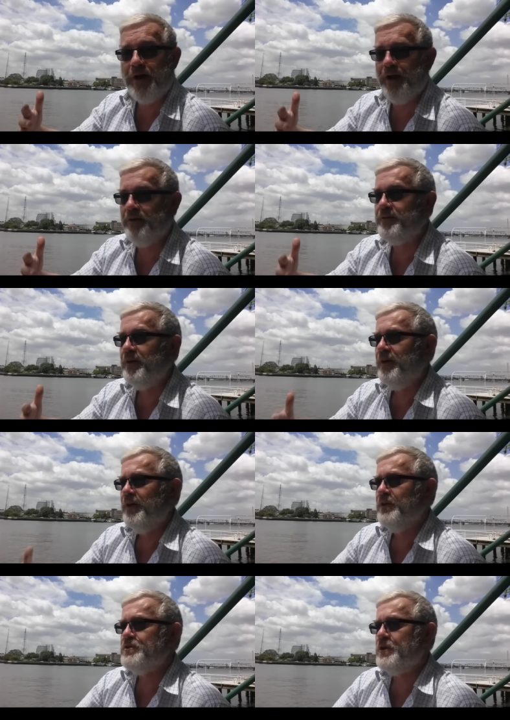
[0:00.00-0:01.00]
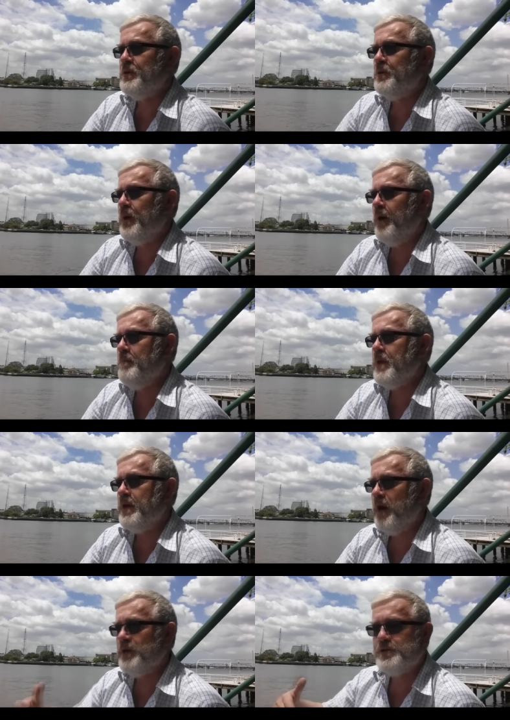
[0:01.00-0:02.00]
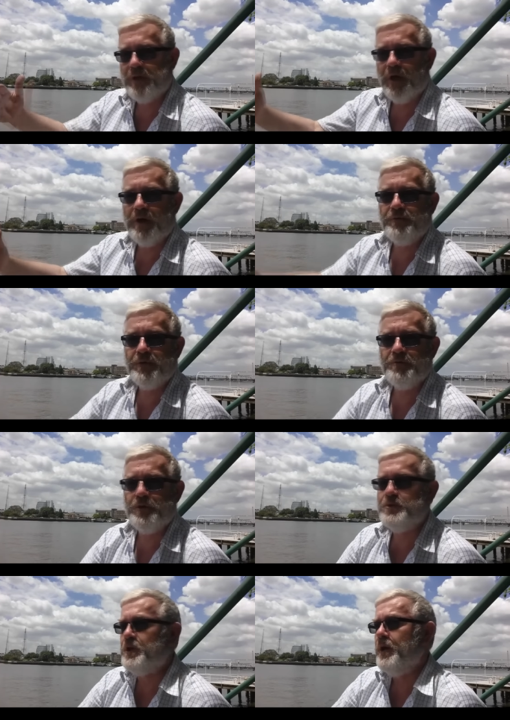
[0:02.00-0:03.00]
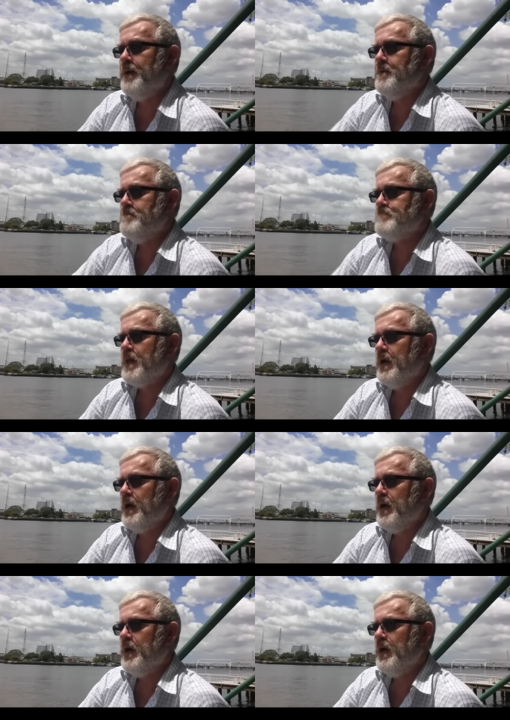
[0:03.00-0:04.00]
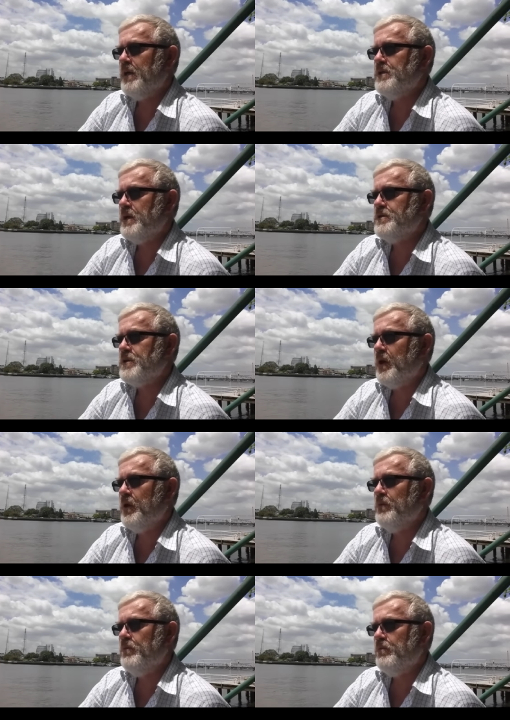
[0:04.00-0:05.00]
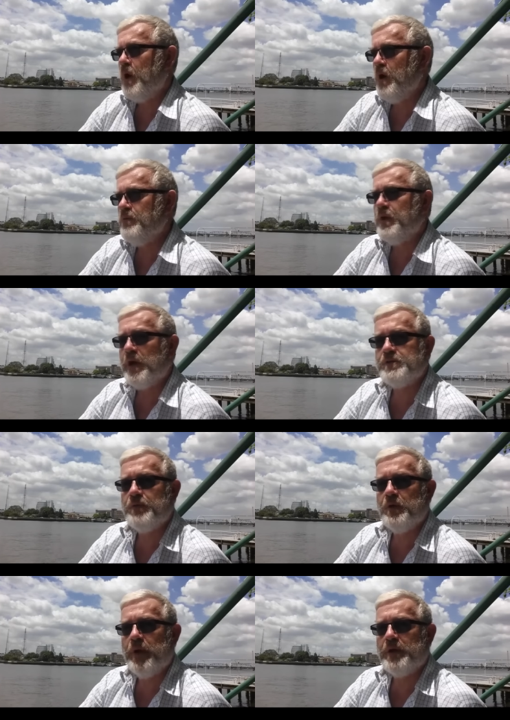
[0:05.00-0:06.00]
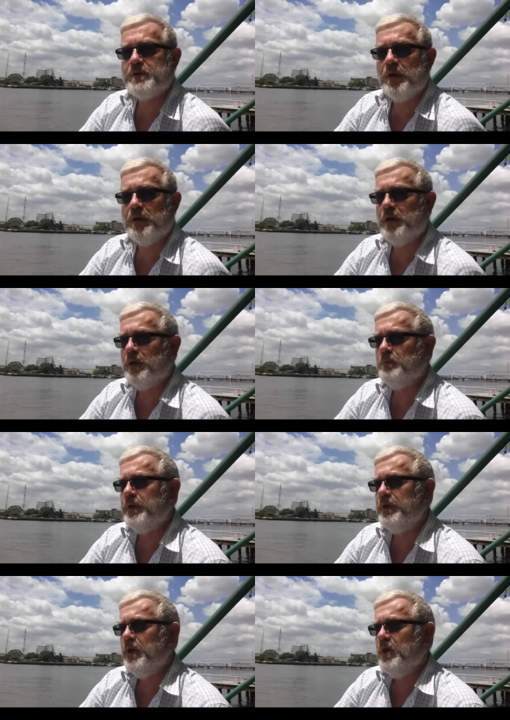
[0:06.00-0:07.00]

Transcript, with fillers: ground to um, enhance your life for the future. Uh, and, and, so over the next few weeks, I'll, I'll be